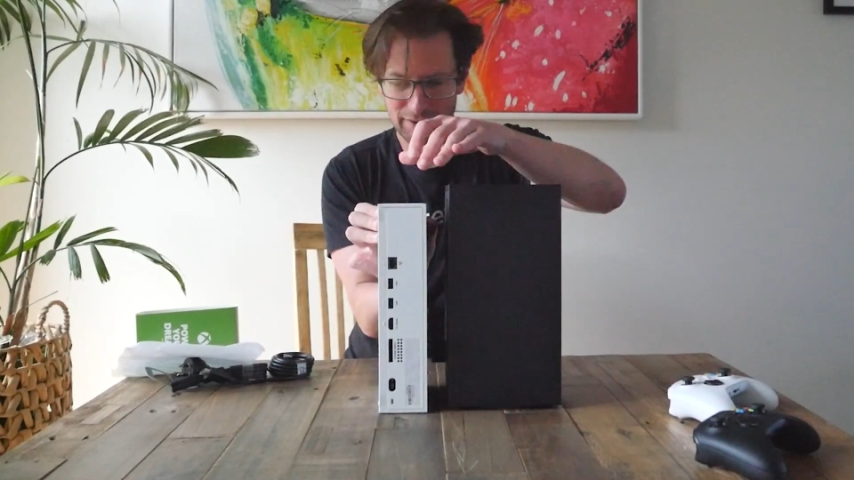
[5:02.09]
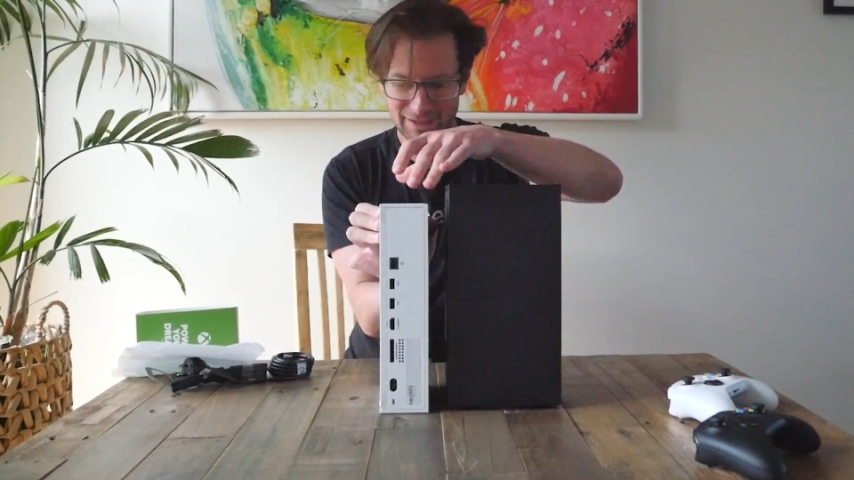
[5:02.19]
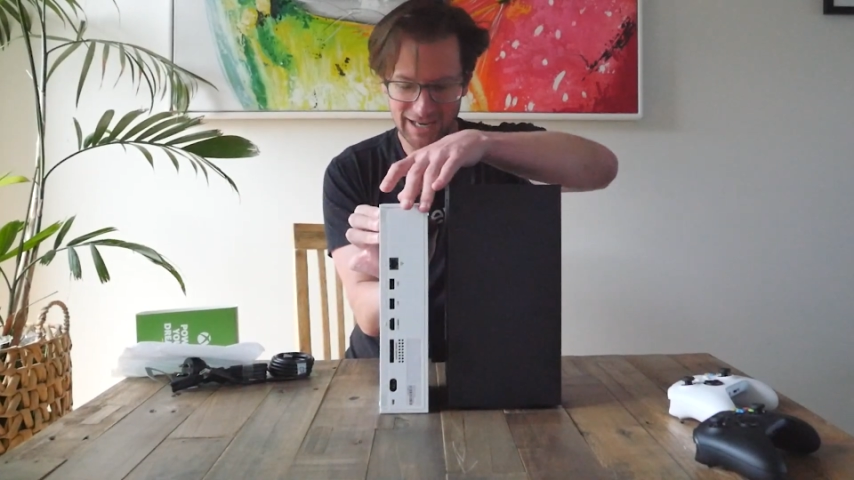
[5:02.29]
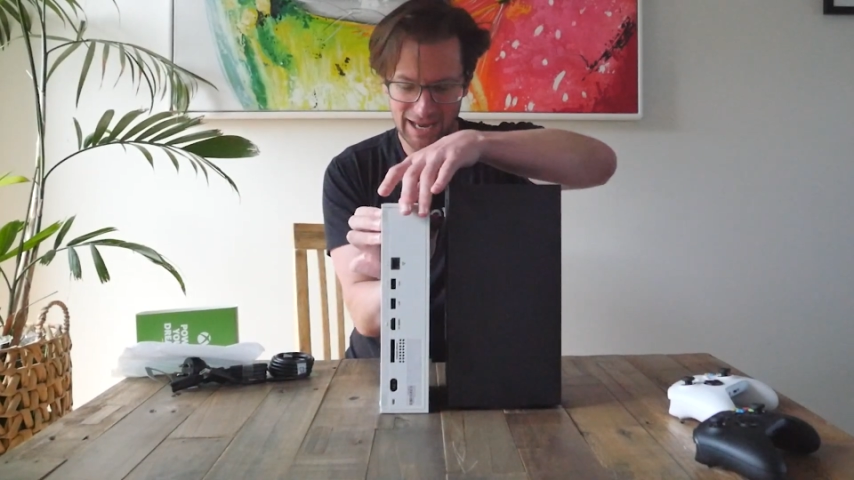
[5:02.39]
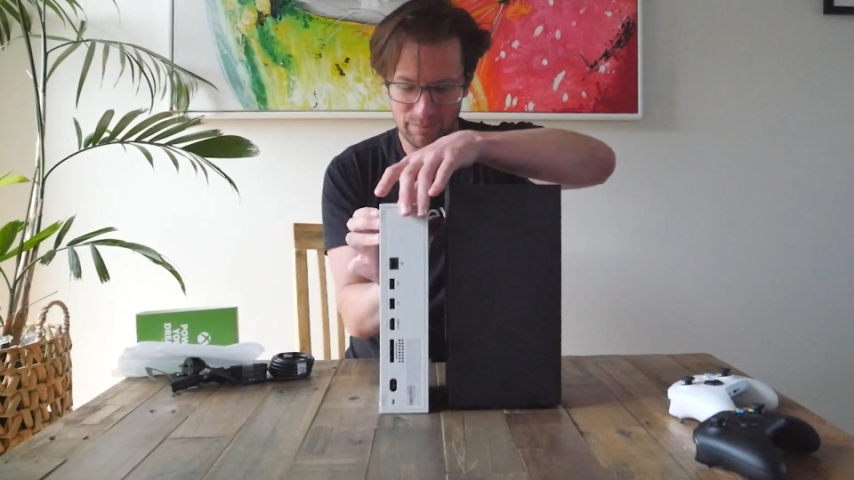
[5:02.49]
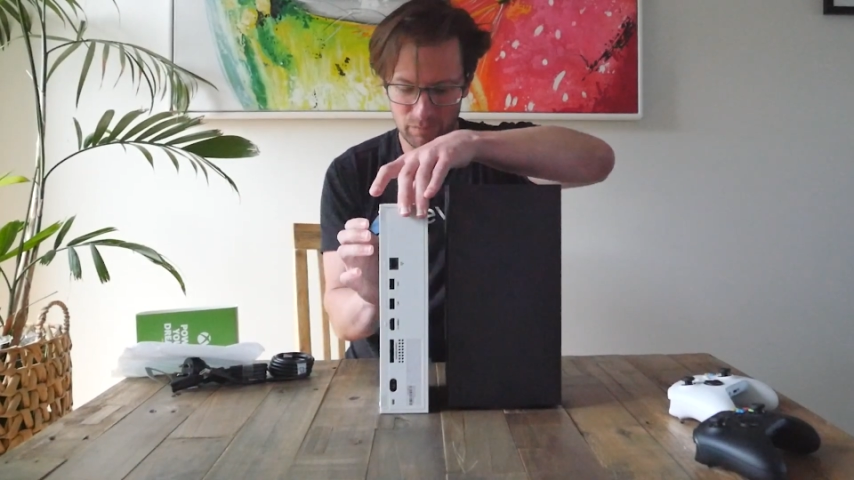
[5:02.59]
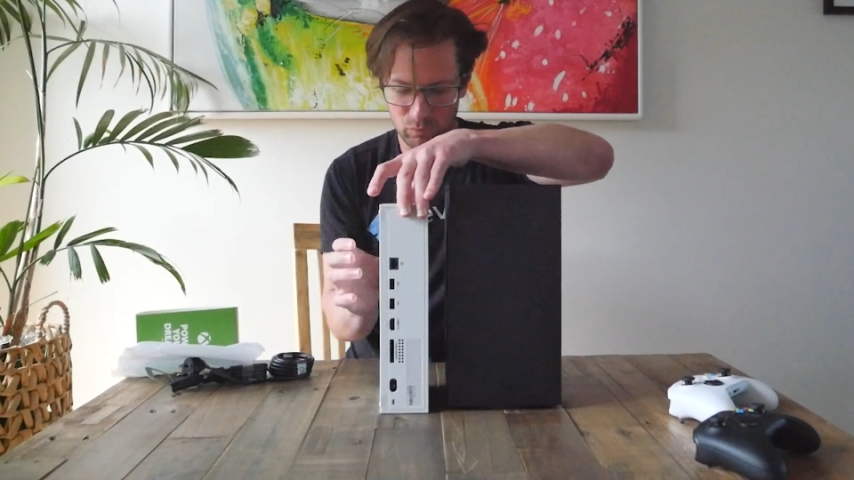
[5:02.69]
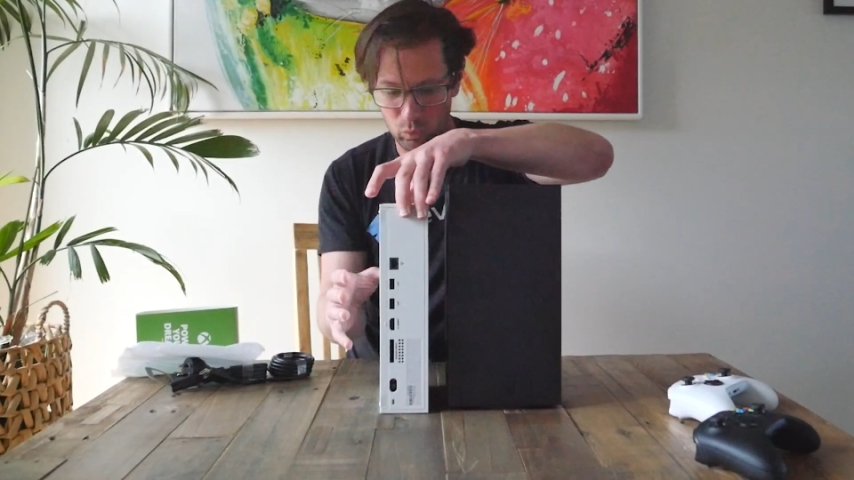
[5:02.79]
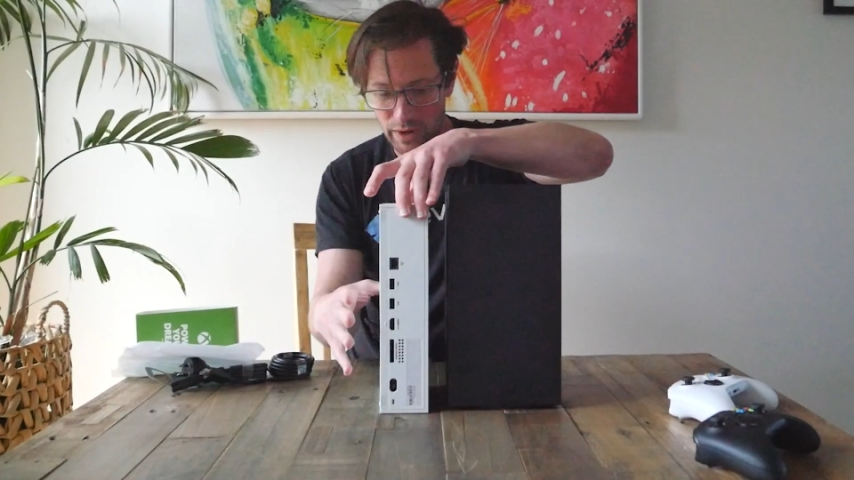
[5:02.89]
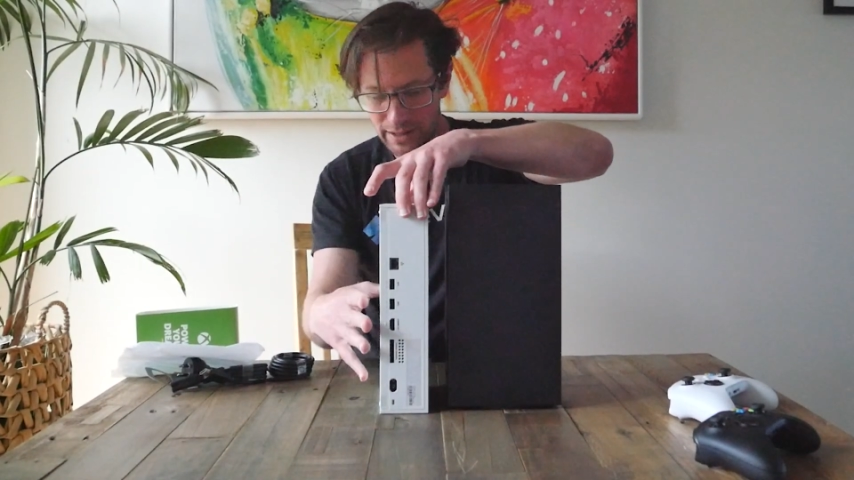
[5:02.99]
the
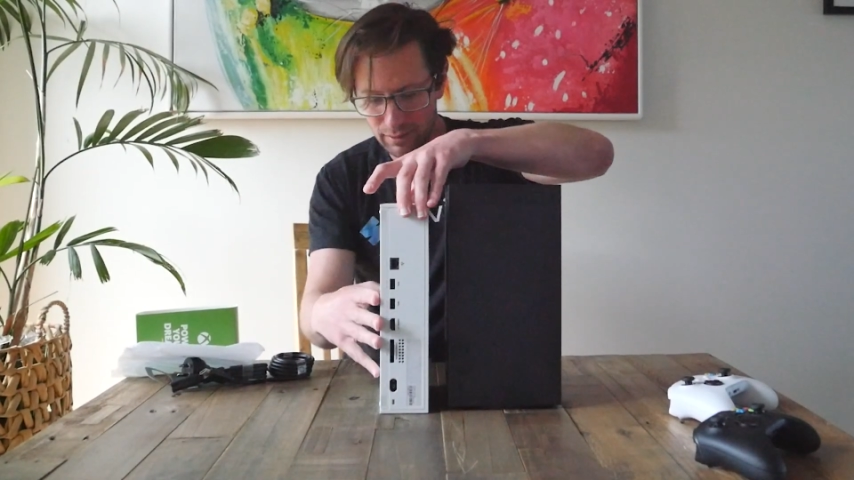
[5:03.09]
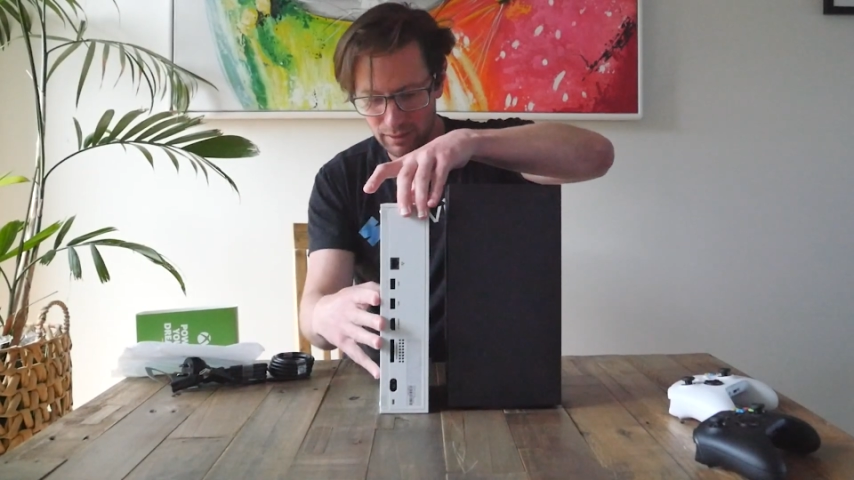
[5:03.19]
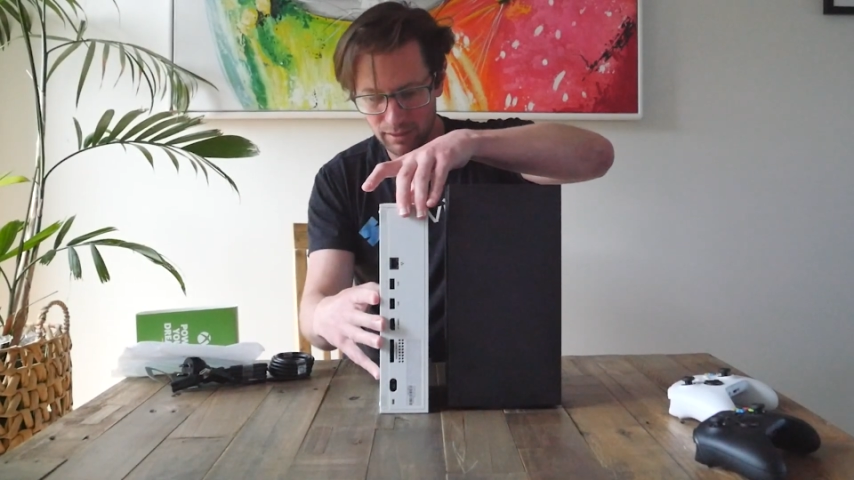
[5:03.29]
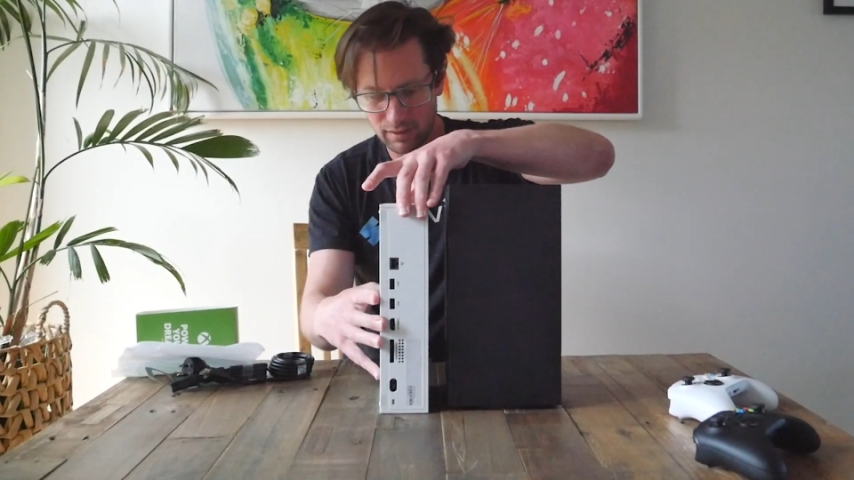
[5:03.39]
same width,